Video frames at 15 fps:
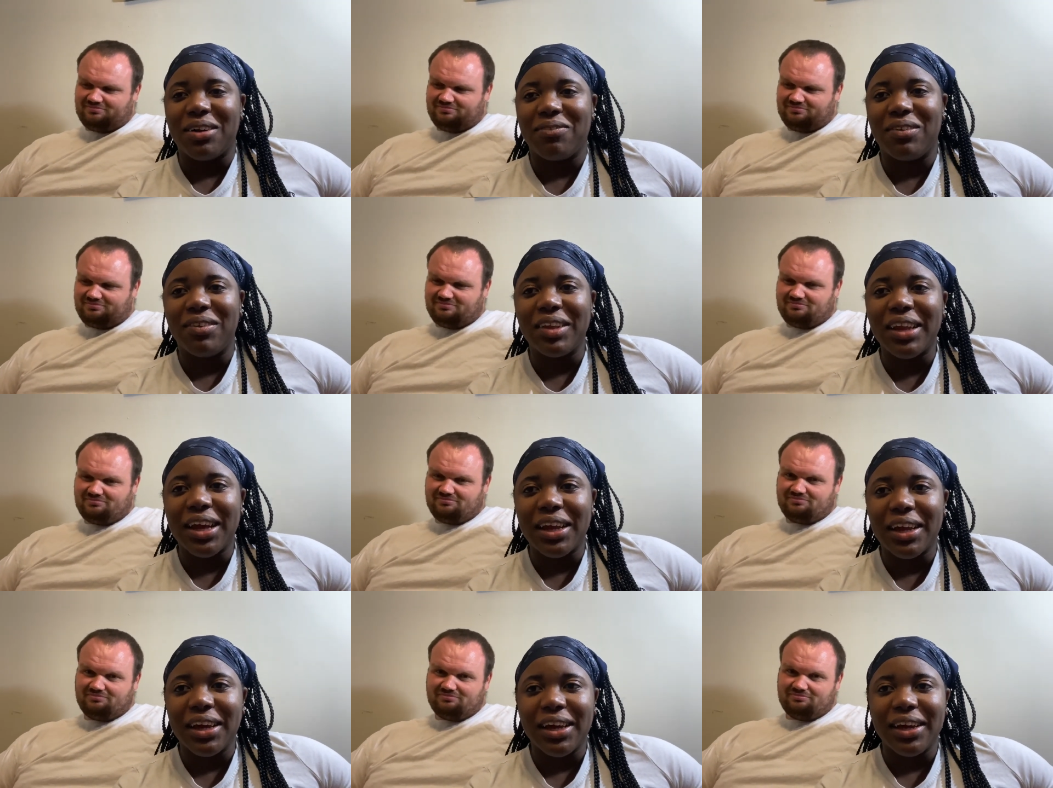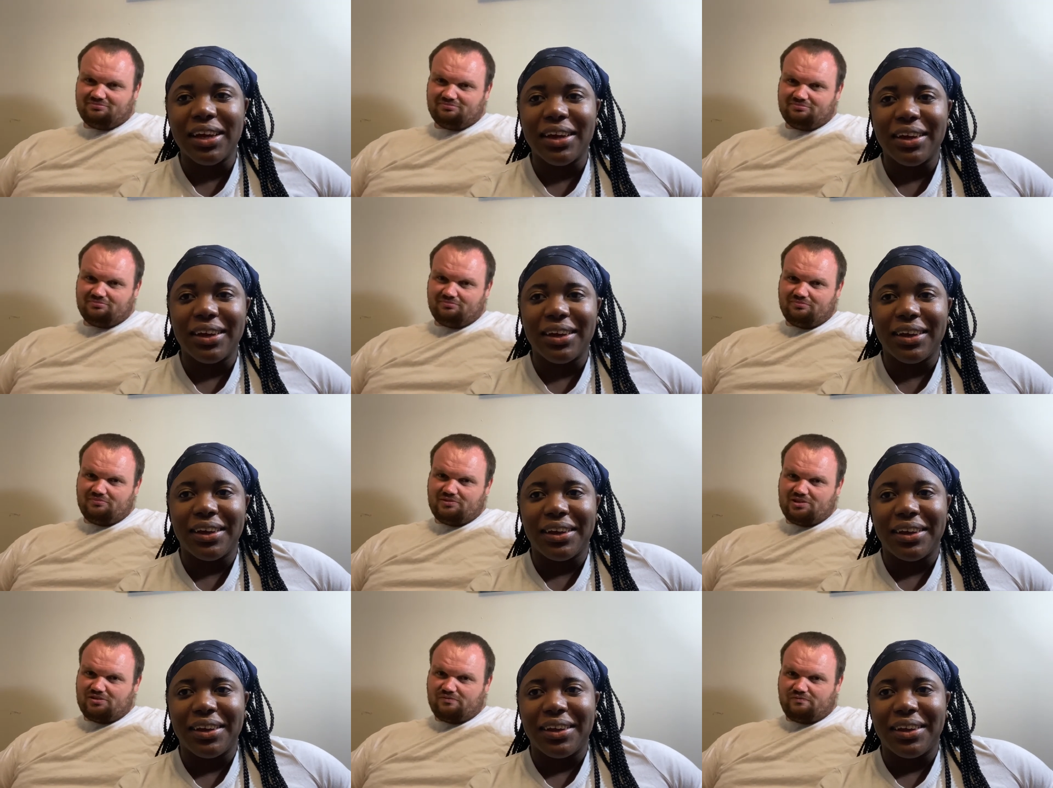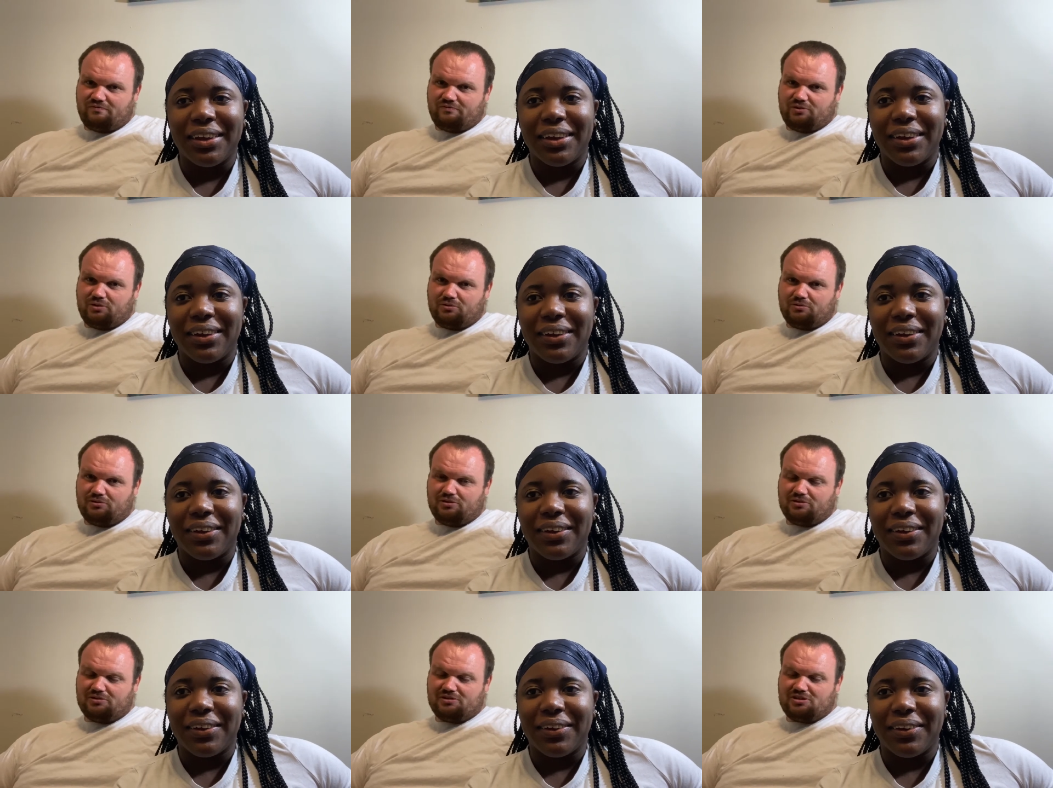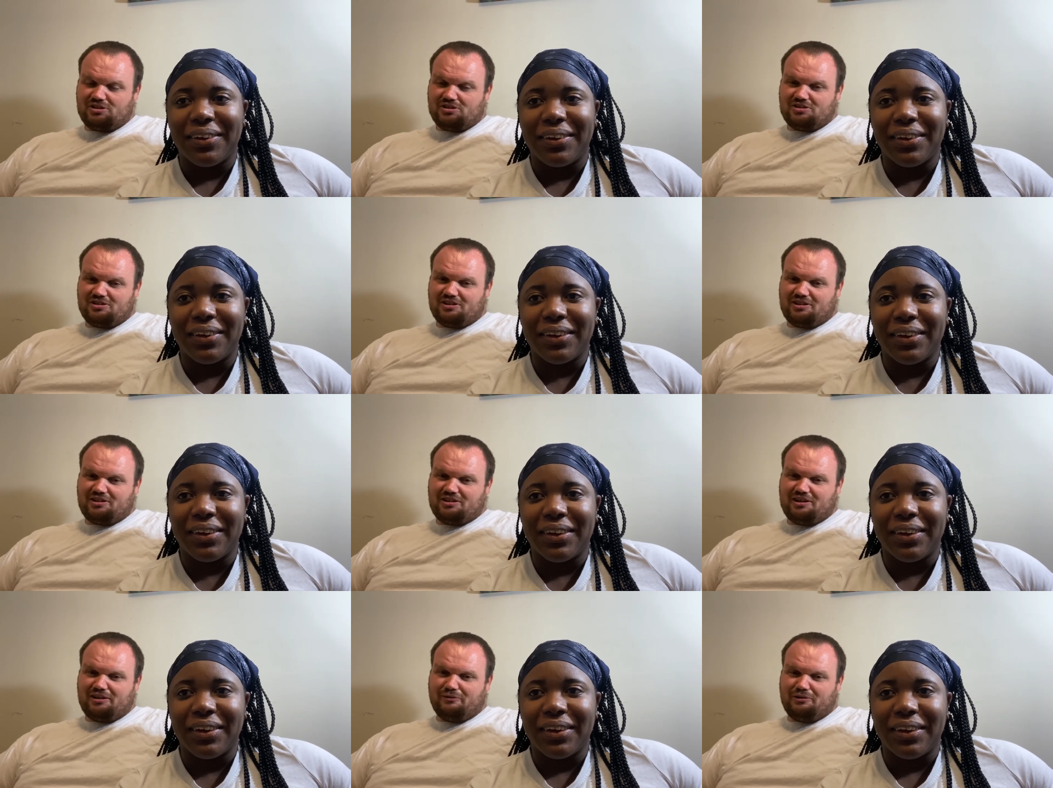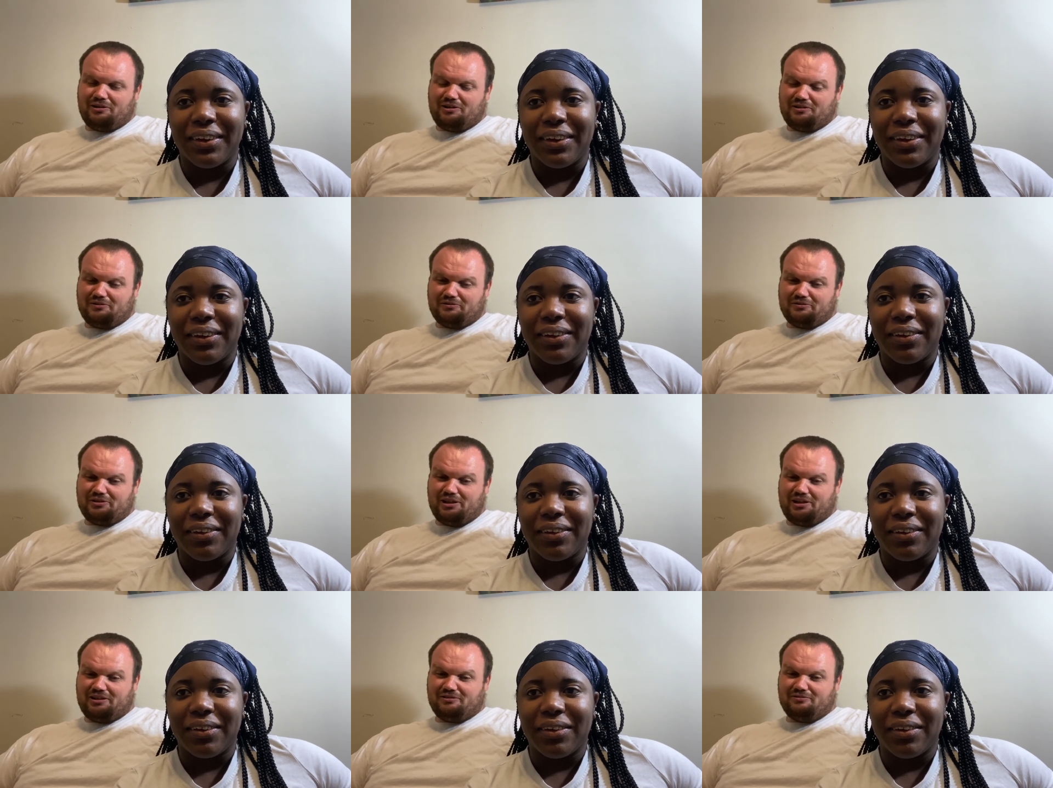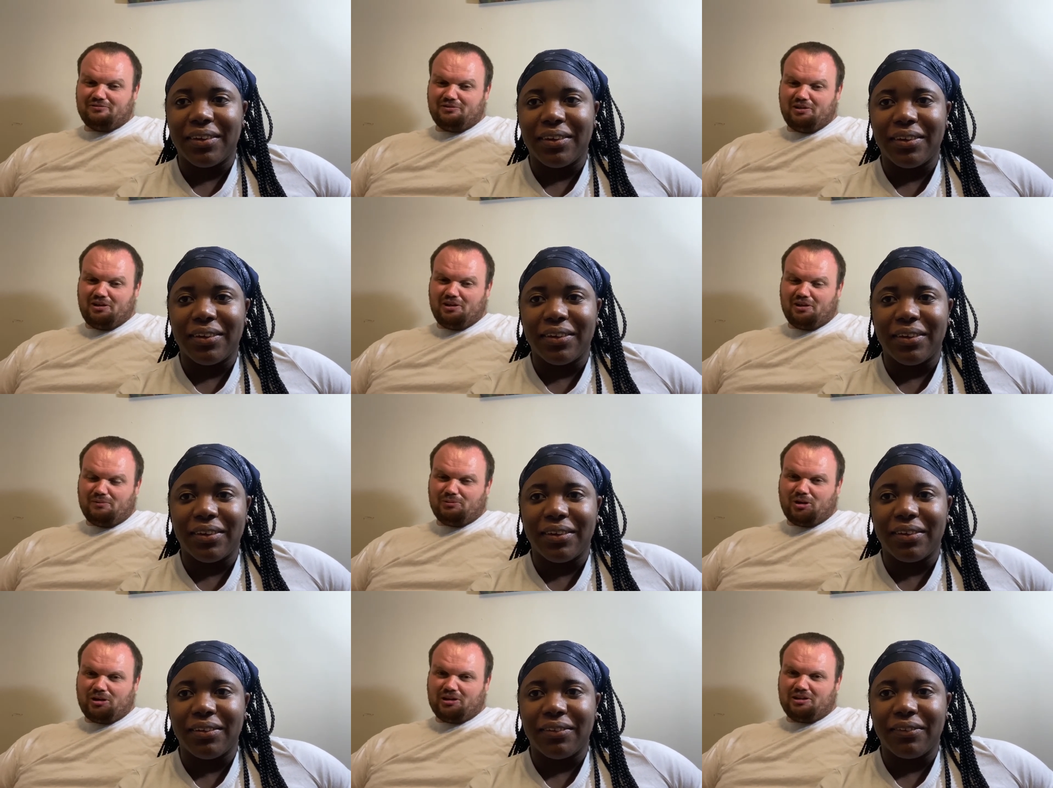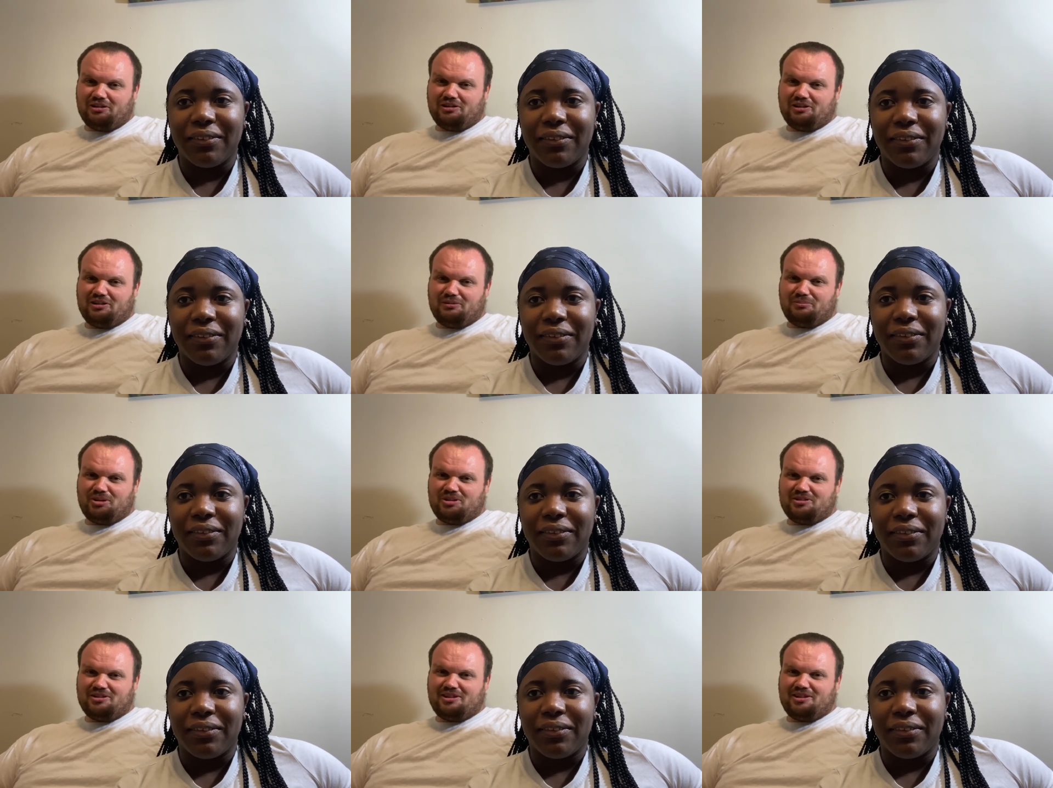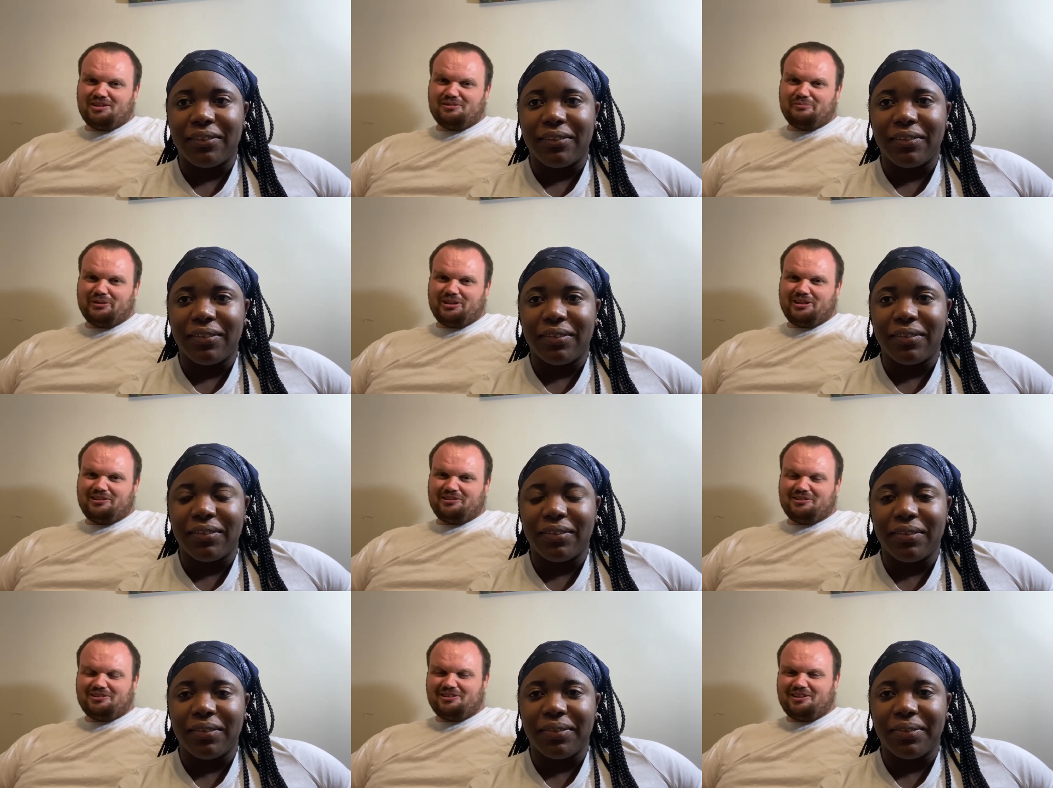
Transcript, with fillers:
Speaker 1: What was that like?
Speaker 2: It's just like a day when I was like, oh, I'm not eating any meat today. But then the